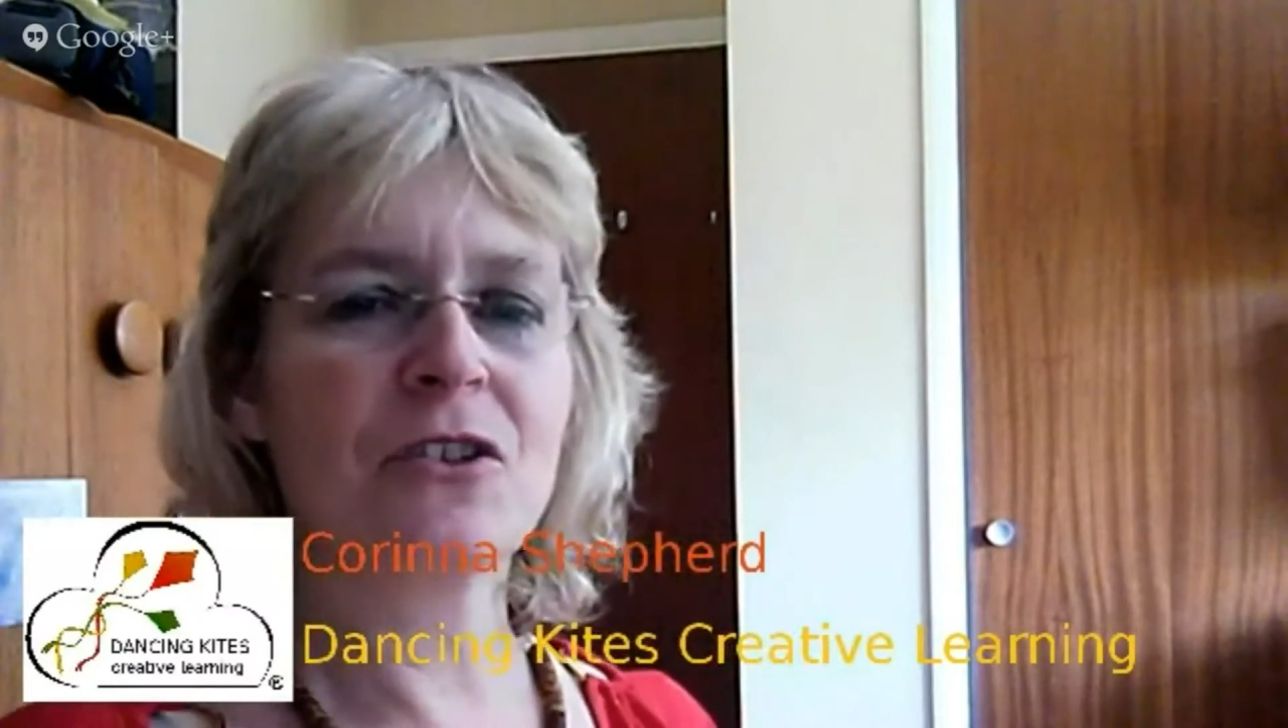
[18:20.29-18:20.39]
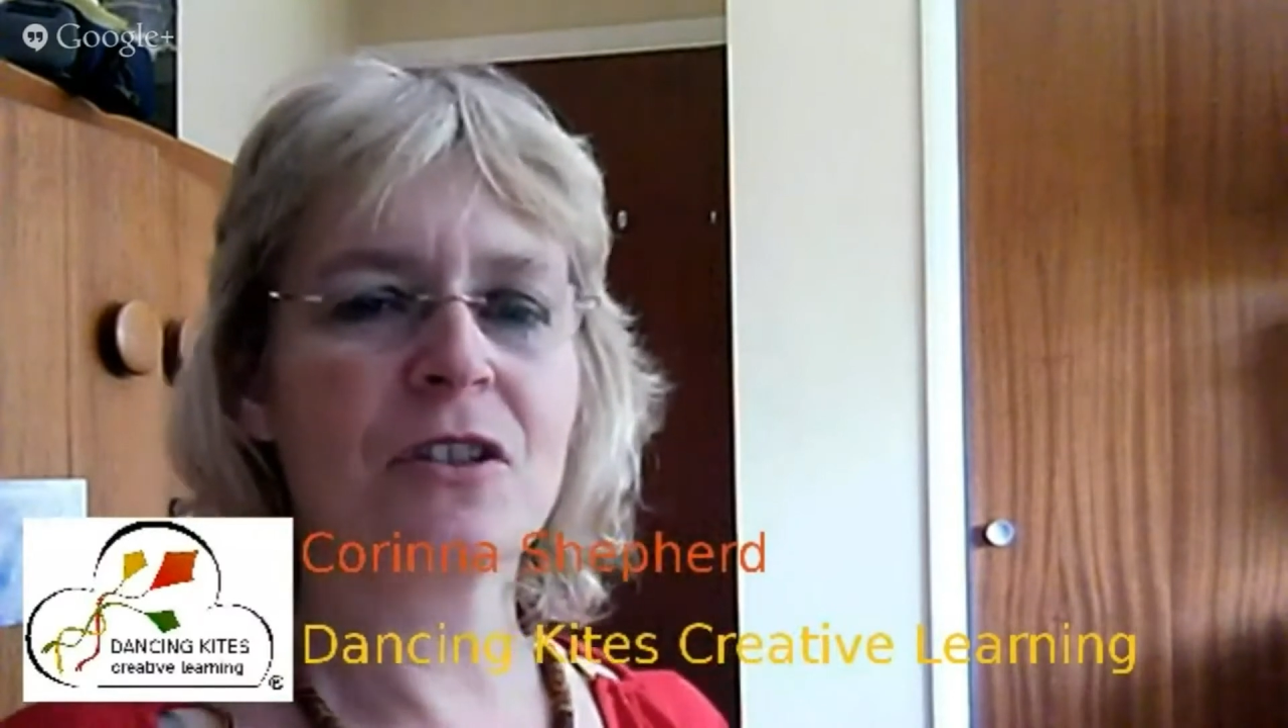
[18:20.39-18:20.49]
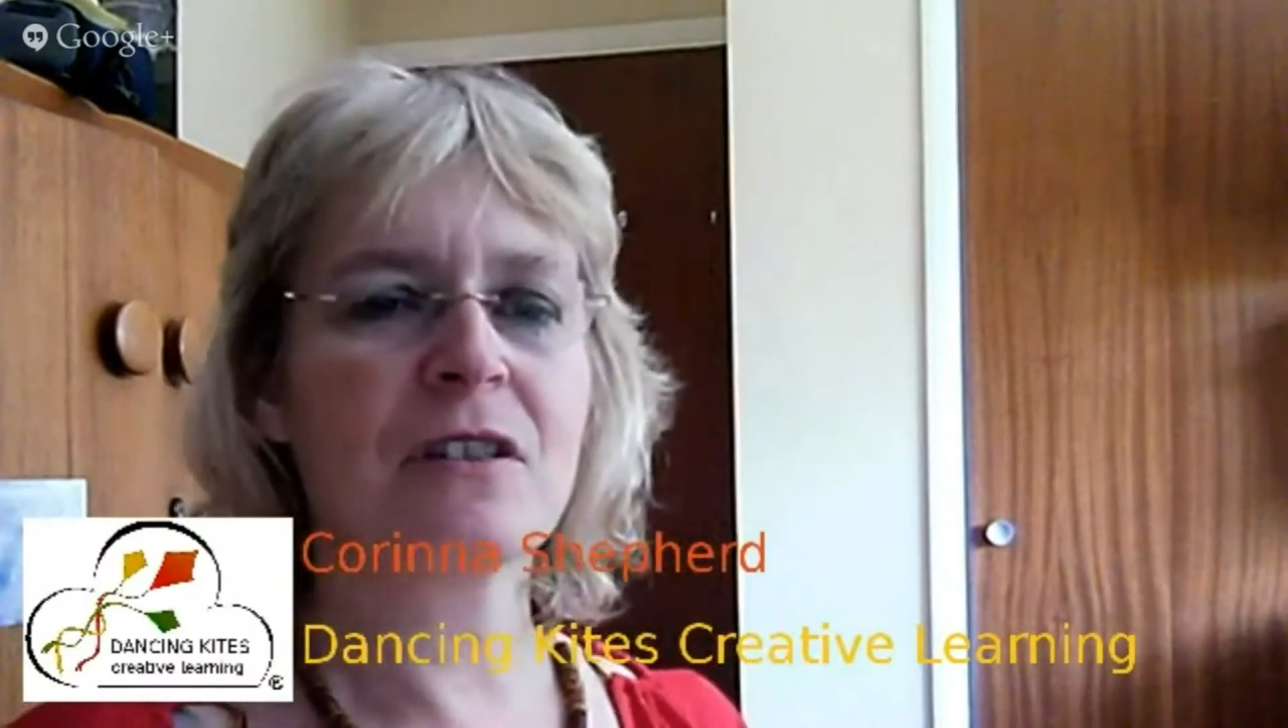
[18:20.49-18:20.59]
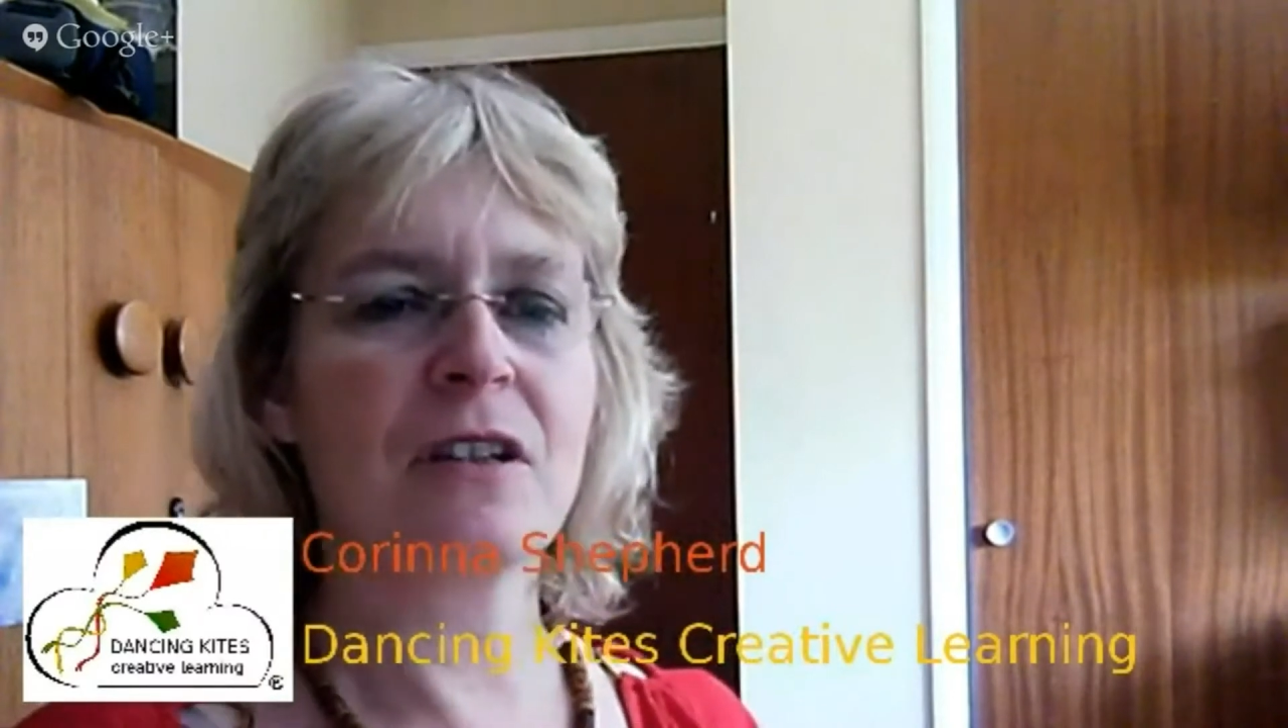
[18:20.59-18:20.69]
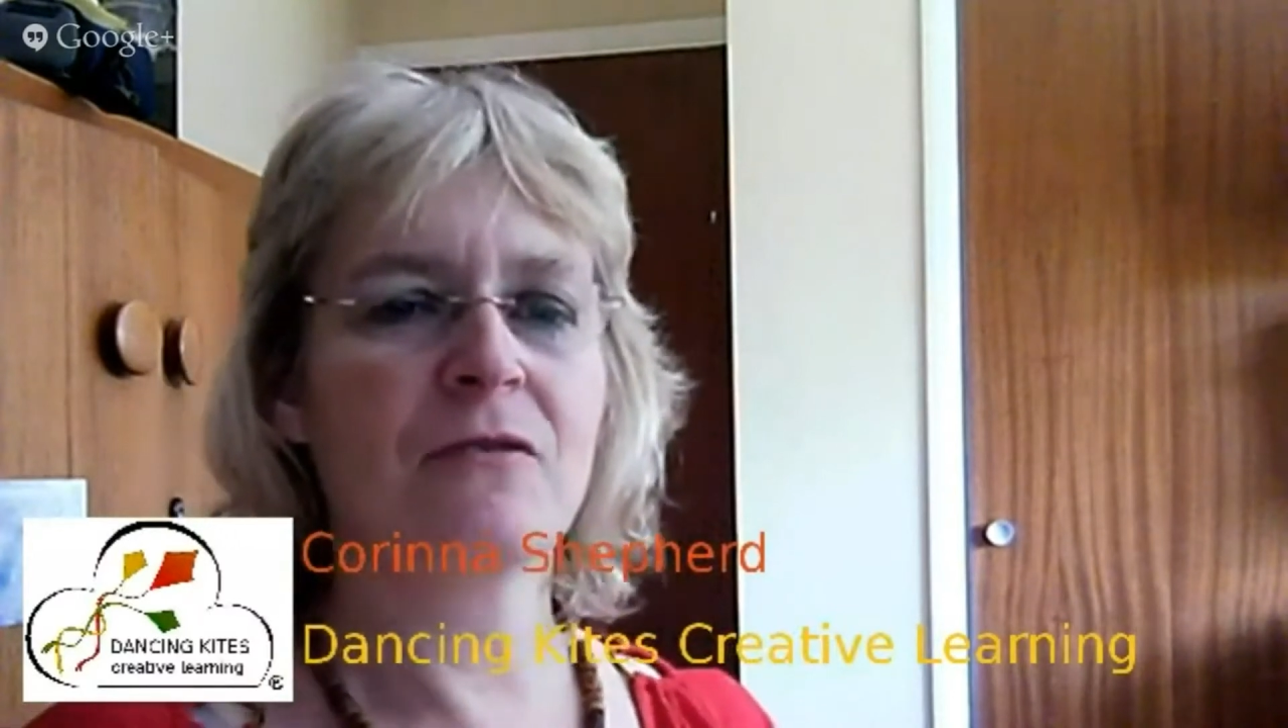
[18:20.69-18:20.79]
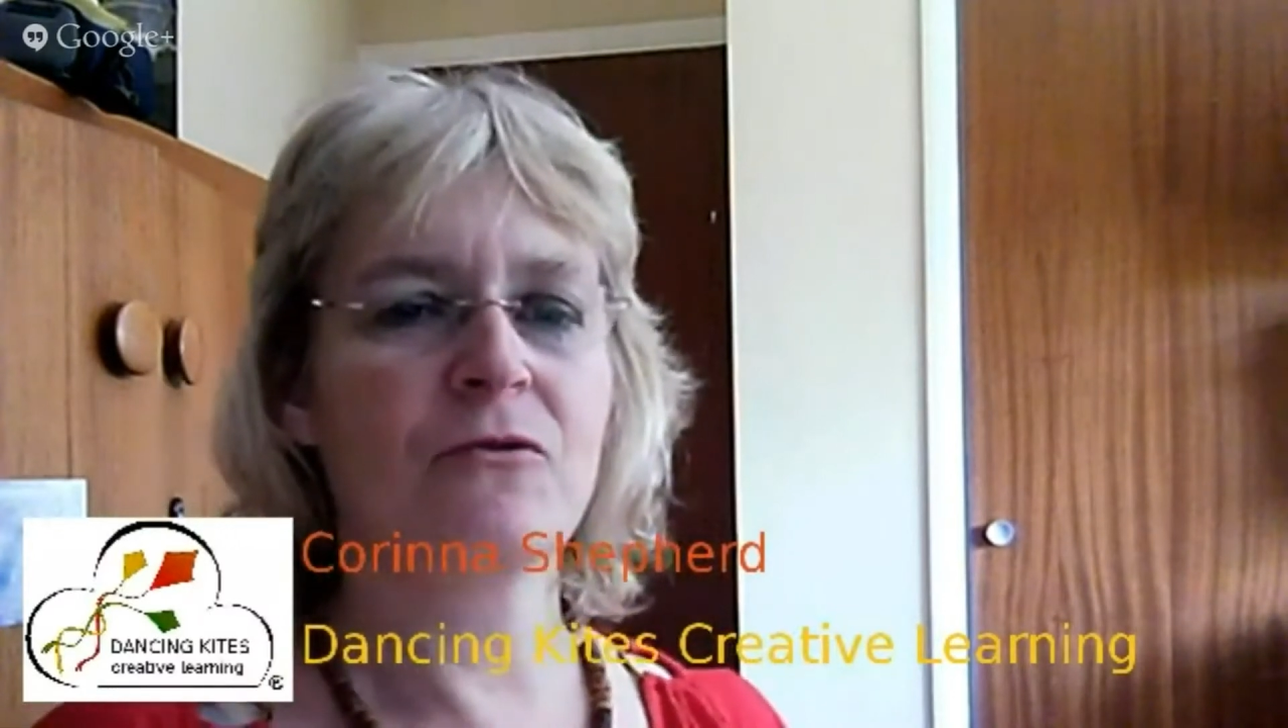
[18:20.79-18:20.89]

just don't